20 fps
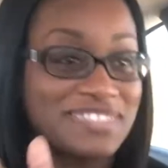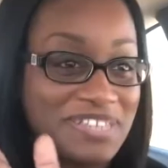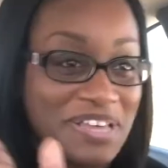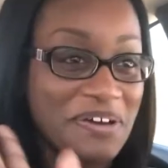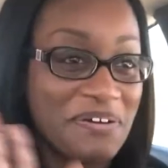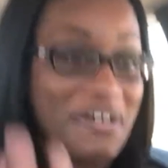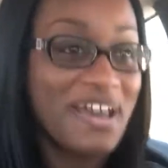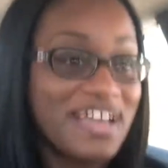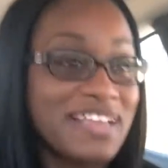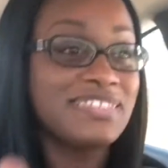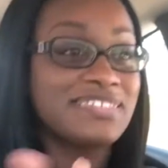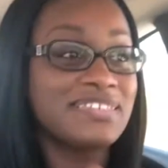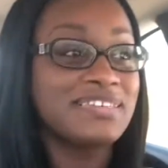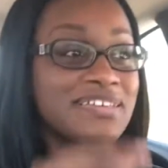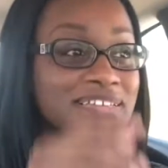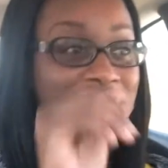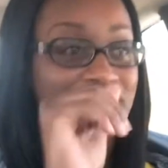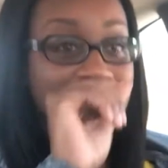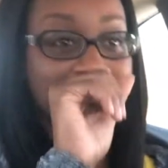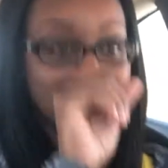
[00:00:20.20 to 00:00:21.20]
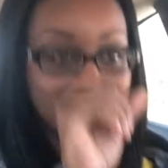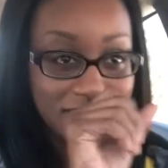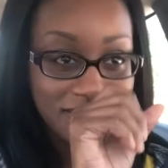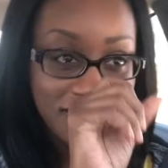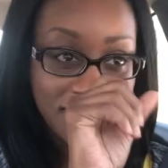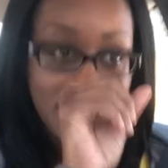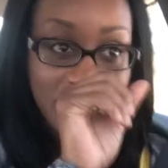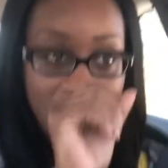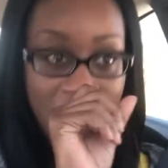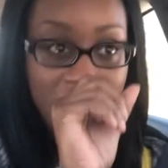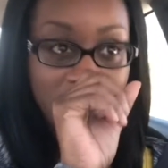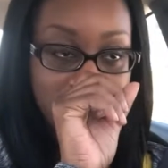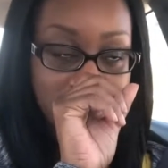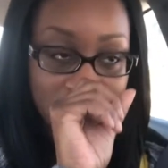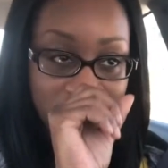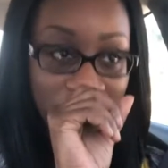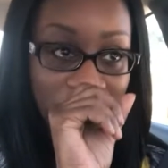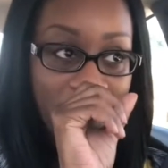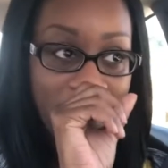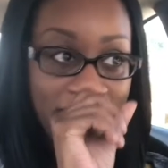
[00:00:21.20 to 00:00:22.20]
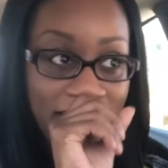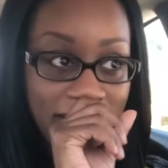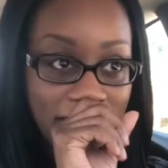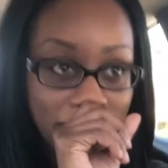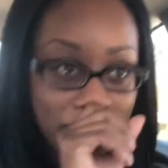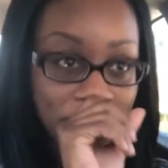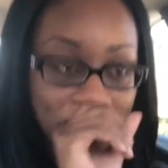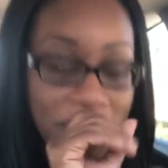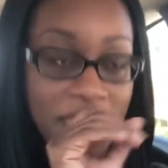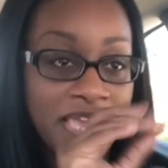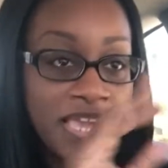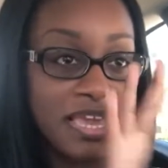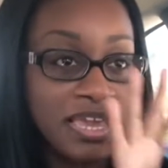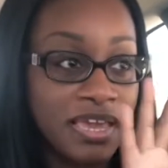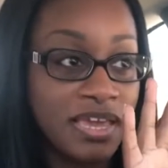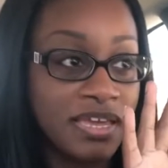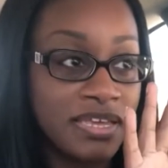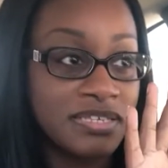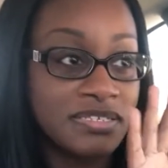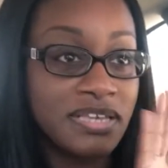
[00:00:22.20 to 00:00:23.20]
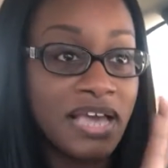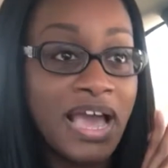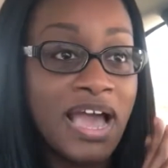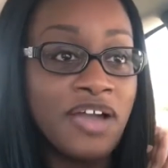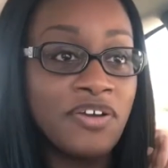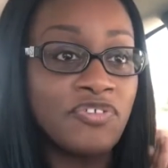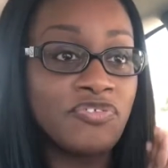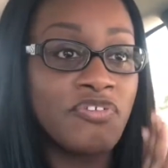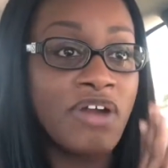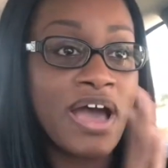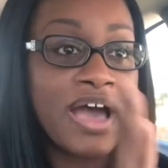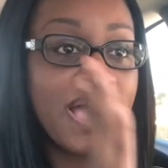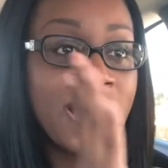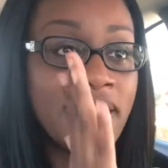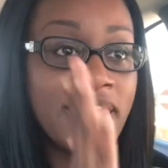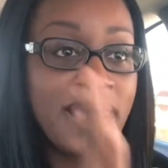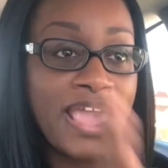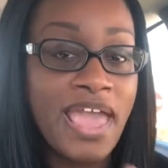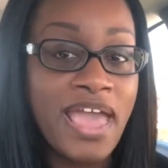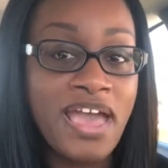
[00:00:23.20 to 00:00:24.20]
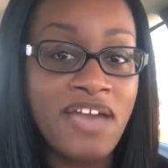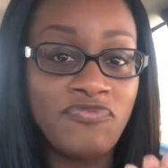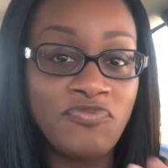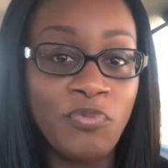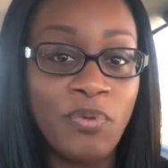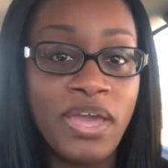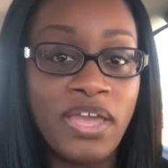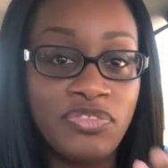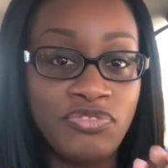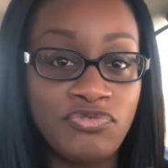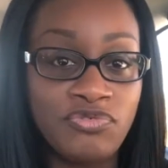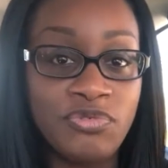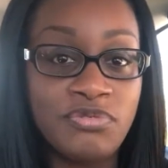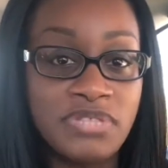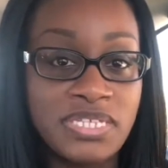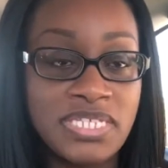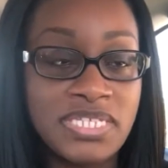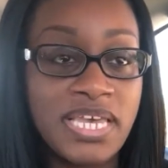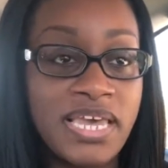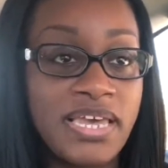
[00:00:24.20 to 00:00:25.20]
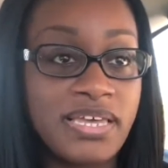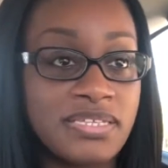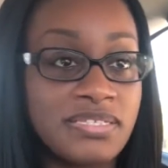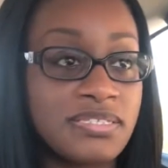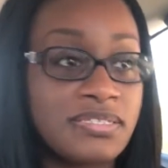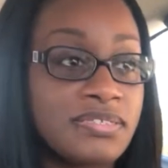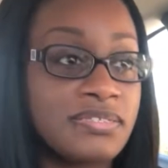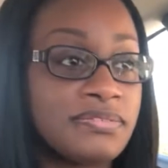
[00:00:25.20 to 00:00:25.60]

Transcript: so i took the test right and i cried halfway through the test